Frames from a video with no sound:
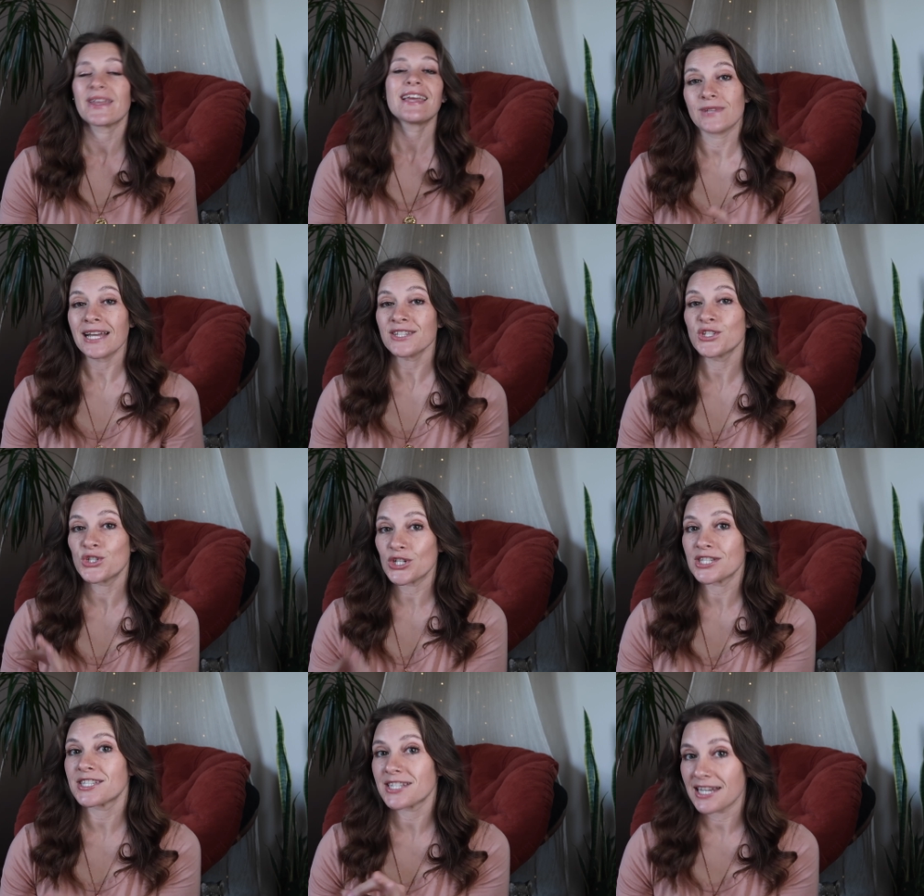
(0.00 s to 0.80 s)
That's
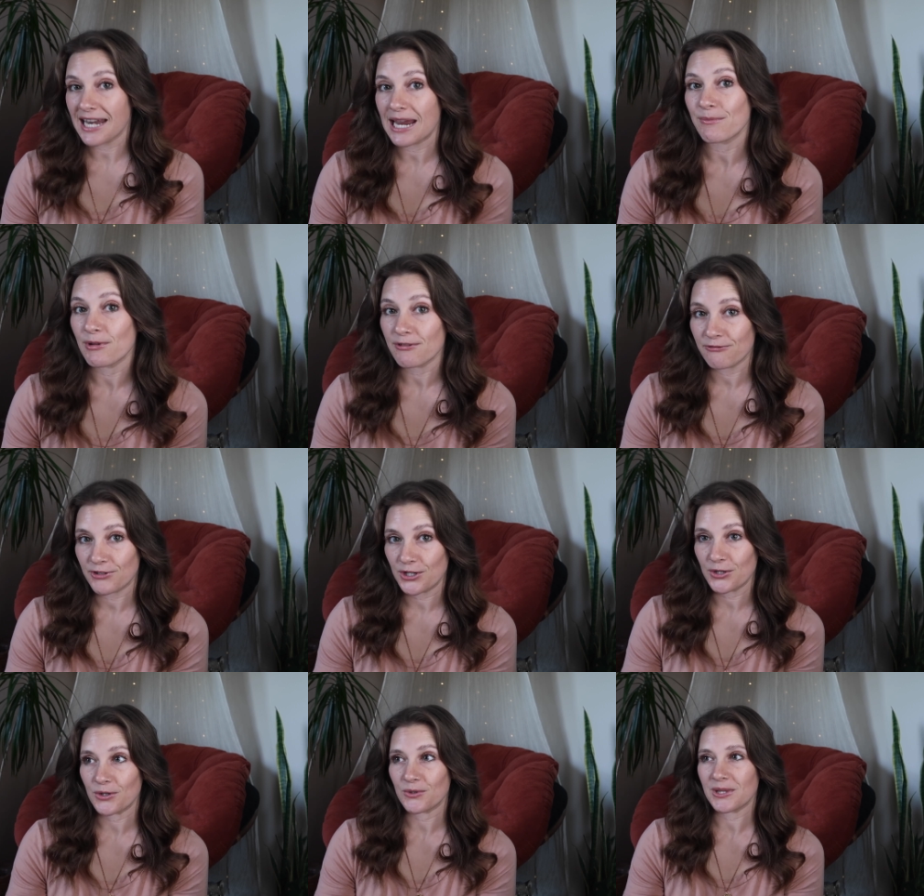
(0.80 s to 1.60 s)
just to name a
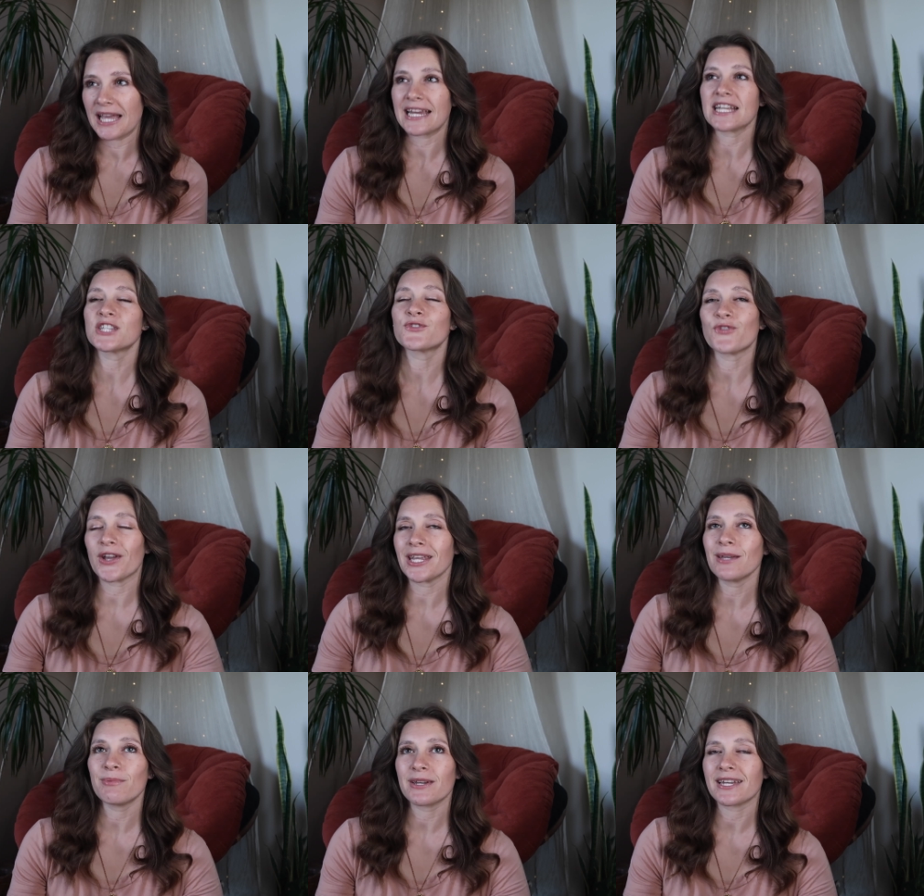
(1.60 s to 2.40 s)
few. Like, it's
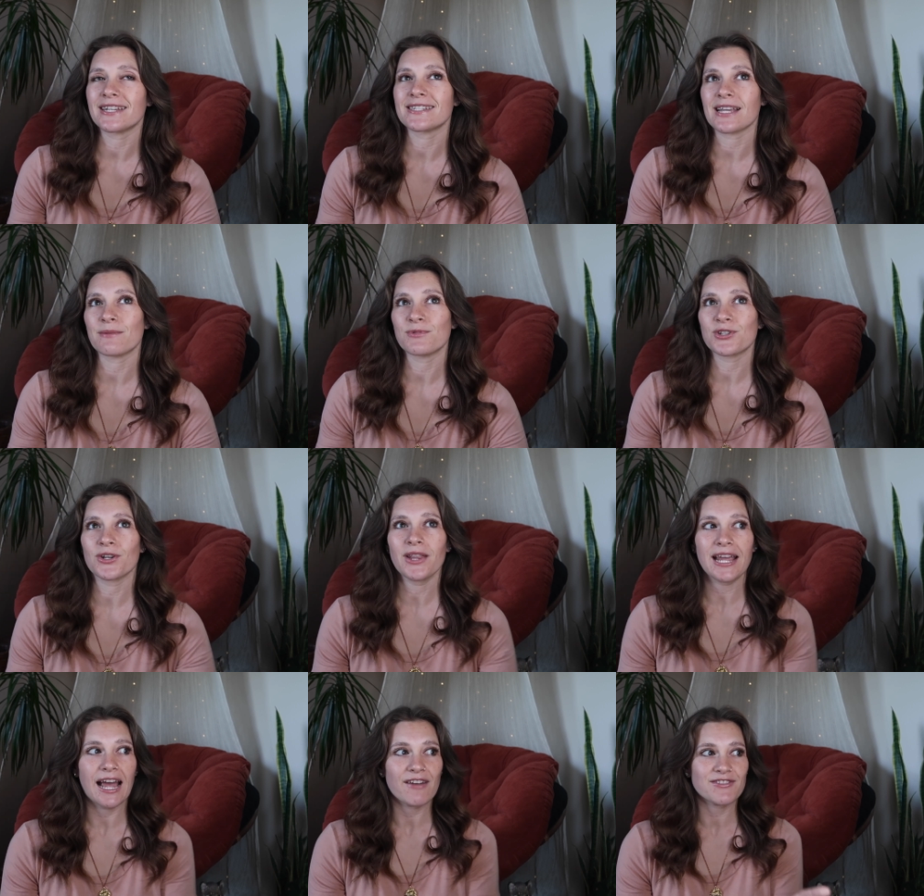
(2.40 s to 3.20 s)
funny because I'm sure
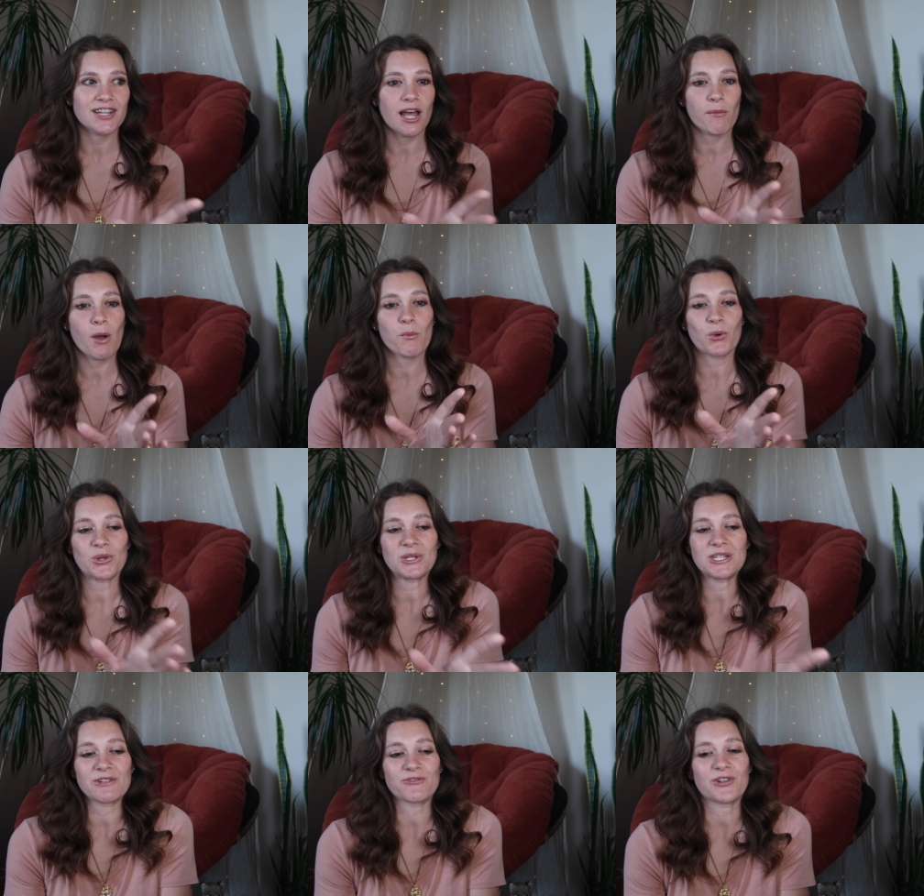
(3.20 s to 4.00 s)
they have to come up
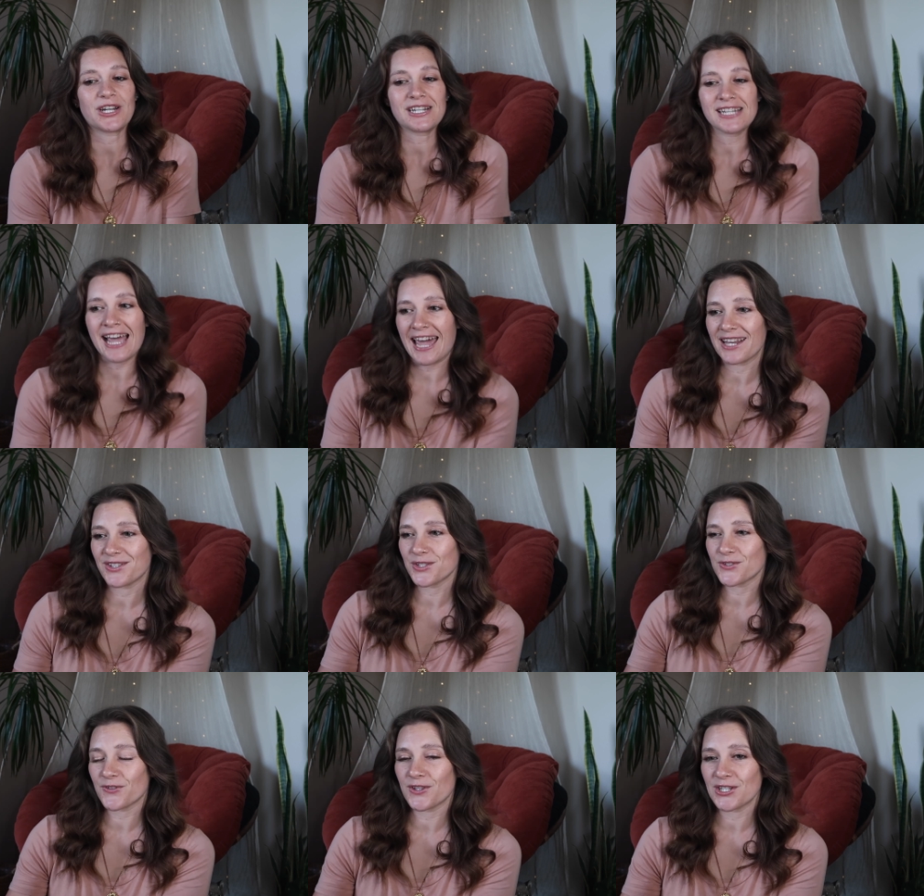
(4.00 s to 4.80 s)
with different
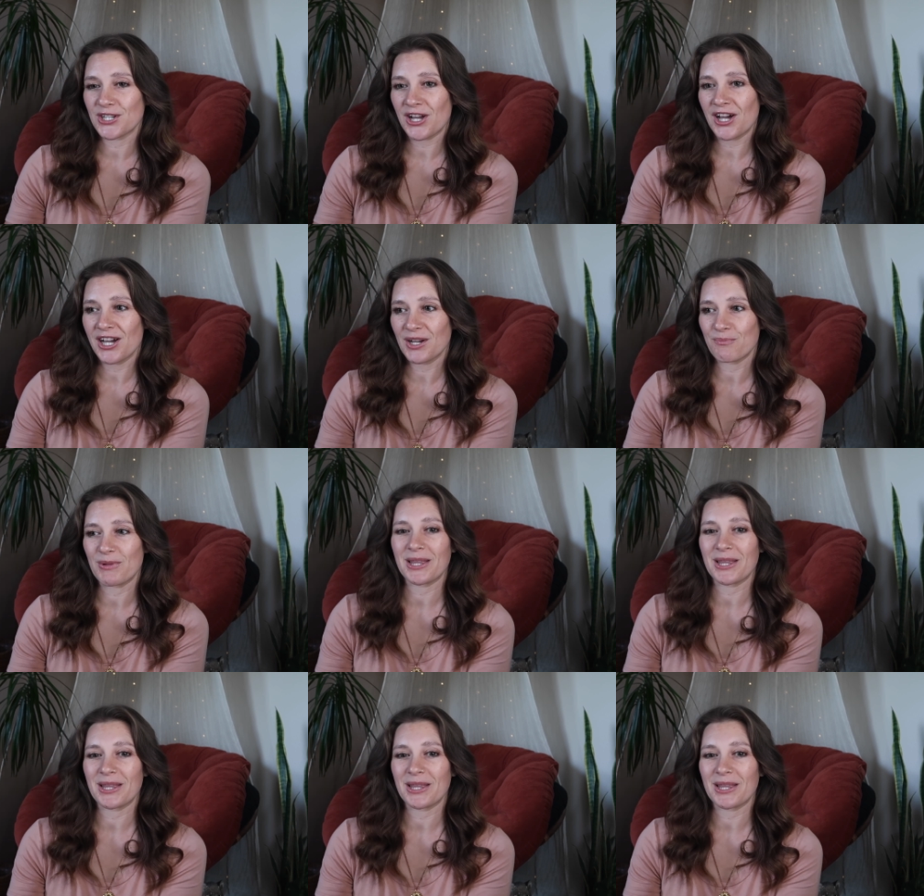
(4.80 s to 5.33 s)
titles for the talk,